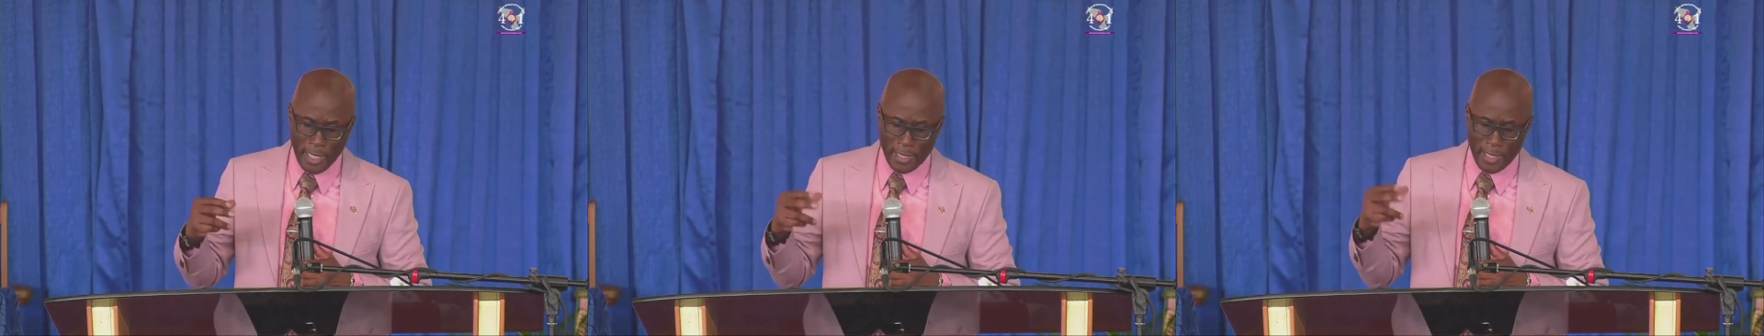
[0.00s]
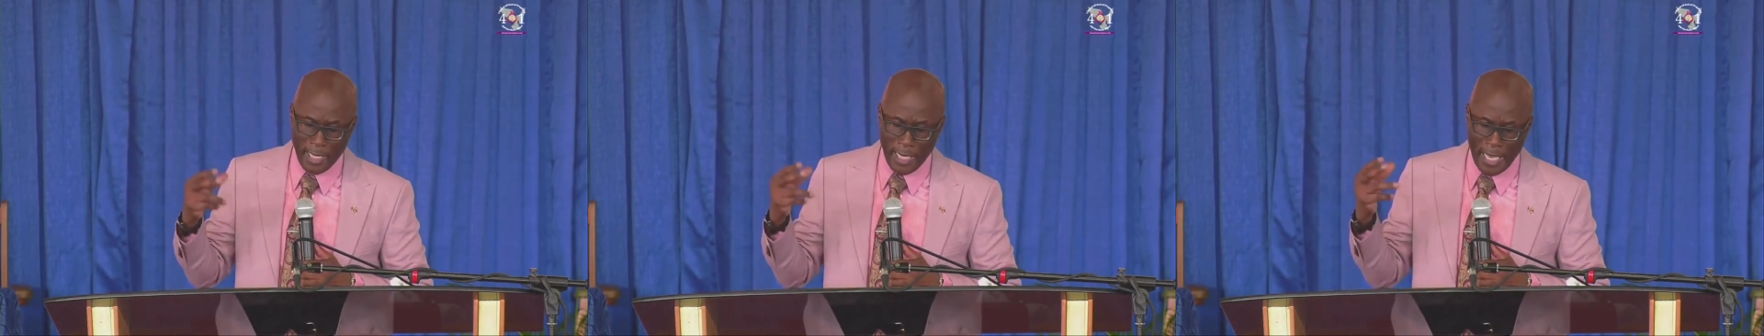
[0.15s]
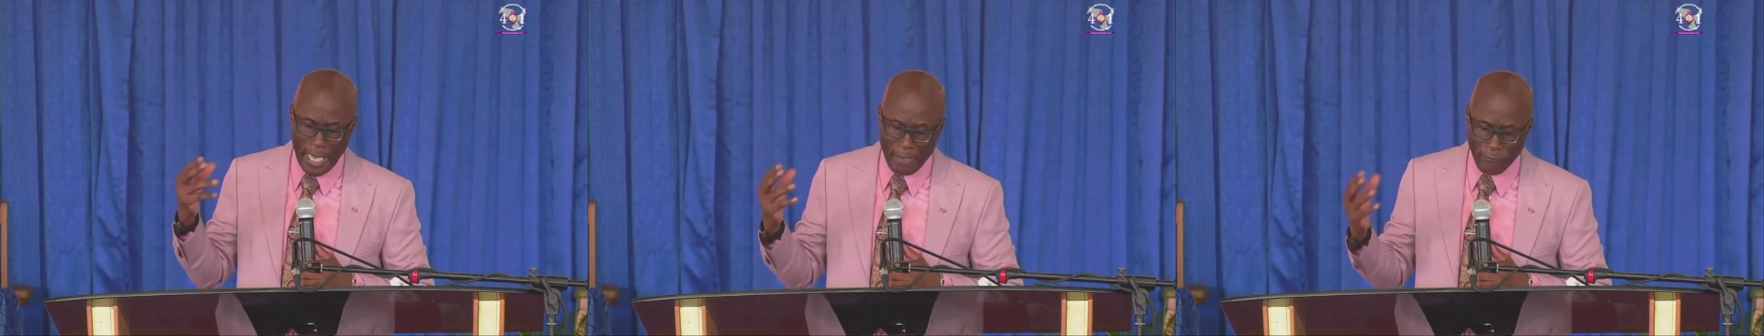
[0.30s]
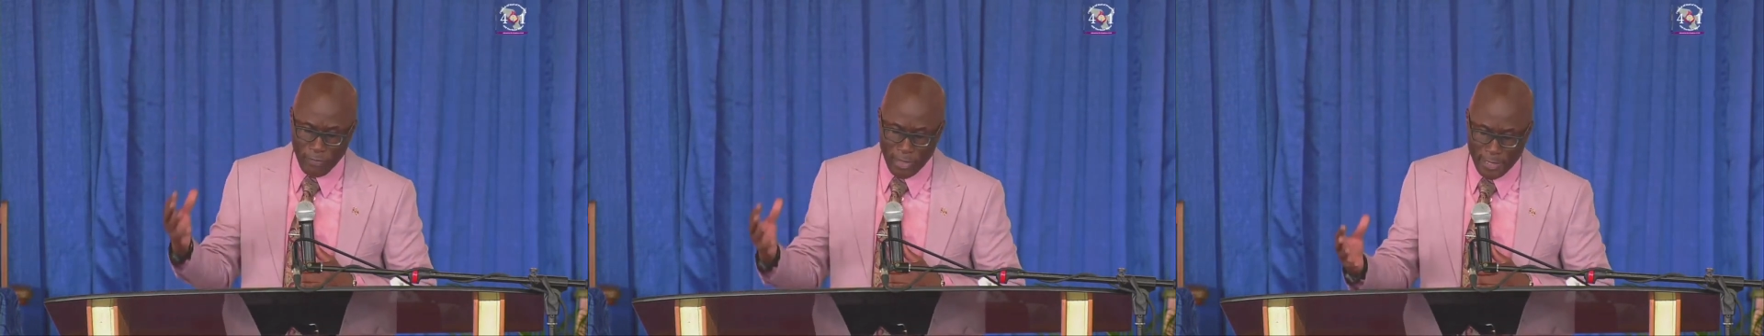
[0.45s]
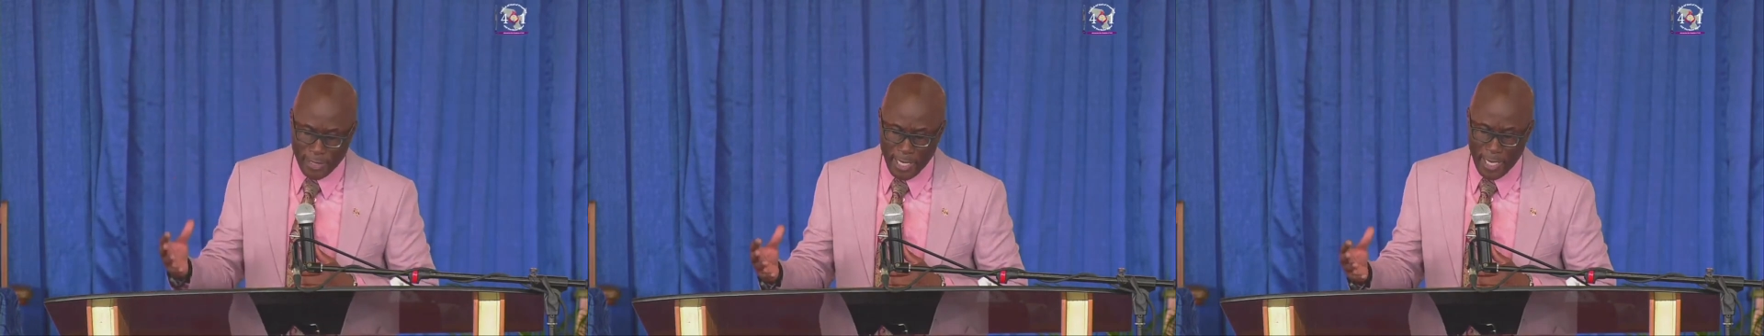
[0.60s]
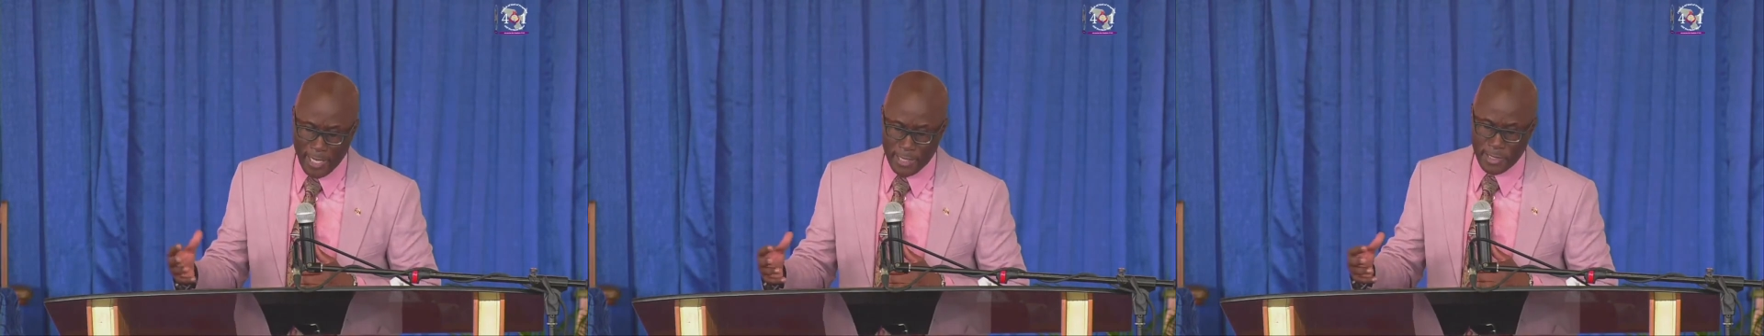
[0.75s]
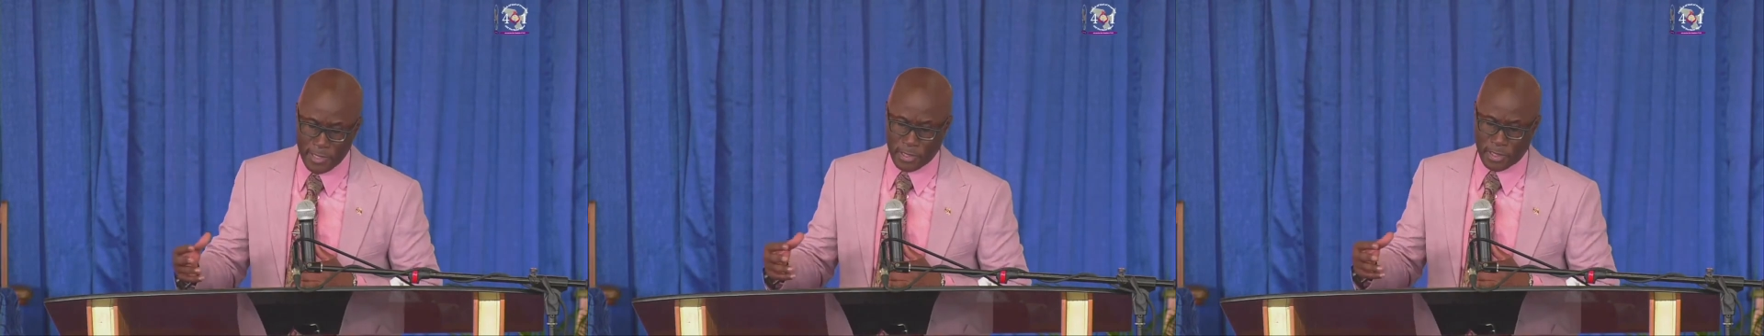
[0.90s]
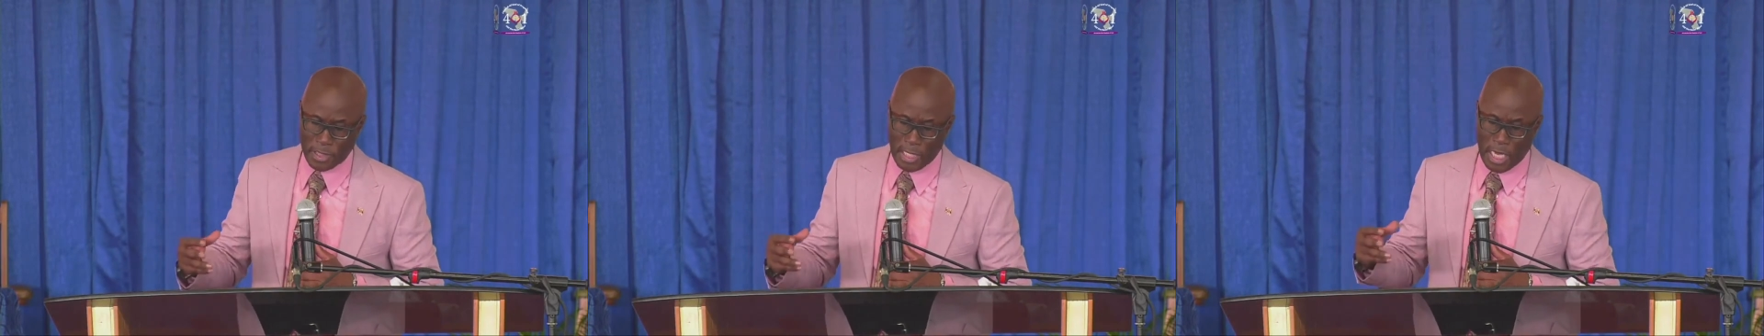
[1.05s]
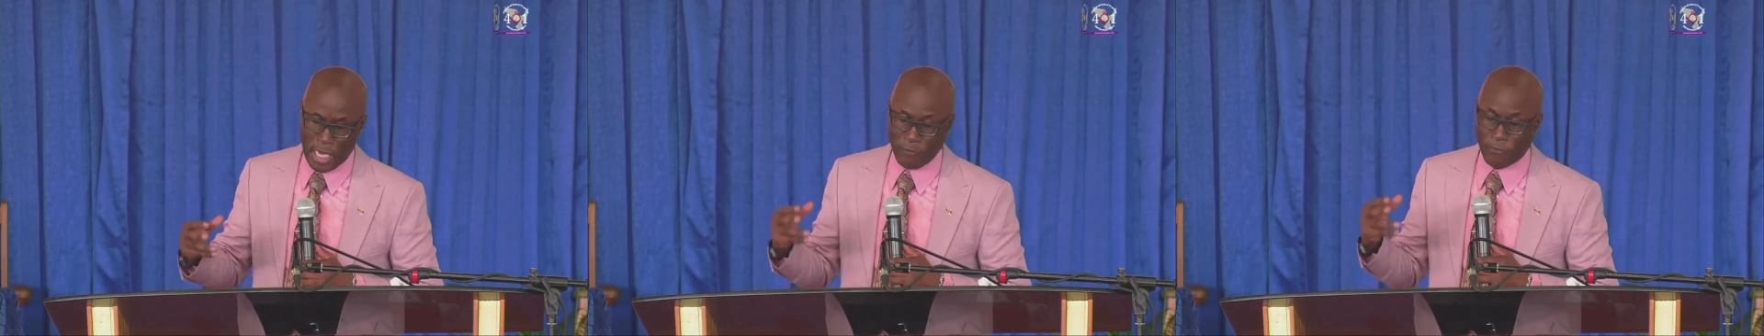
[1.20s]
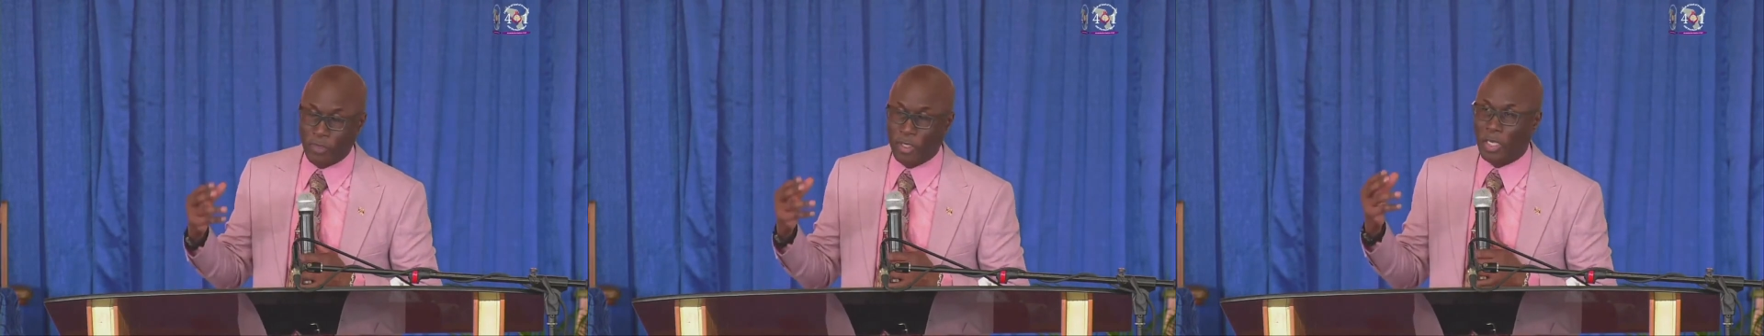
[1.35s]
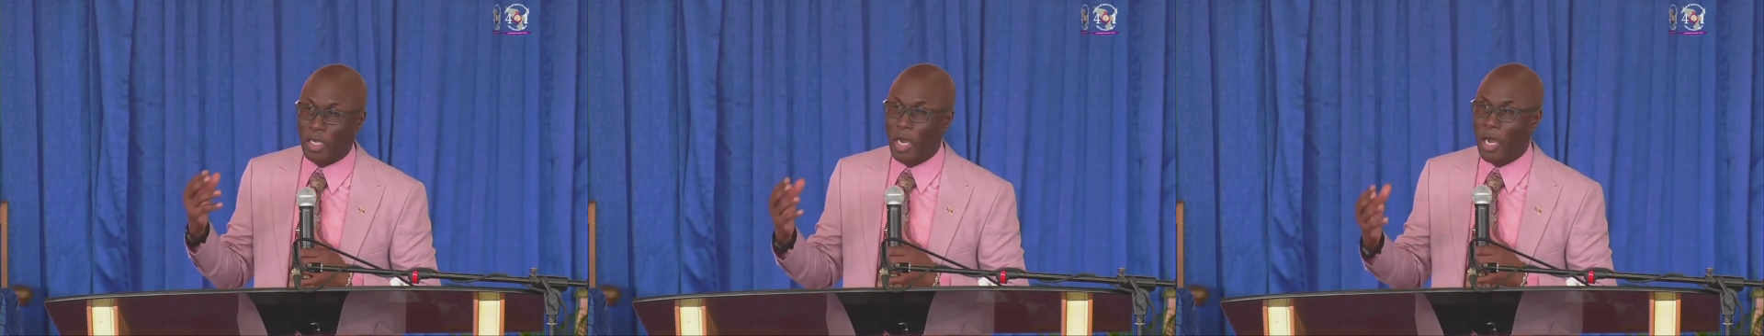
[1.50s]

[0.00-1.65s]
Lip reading: an evidence of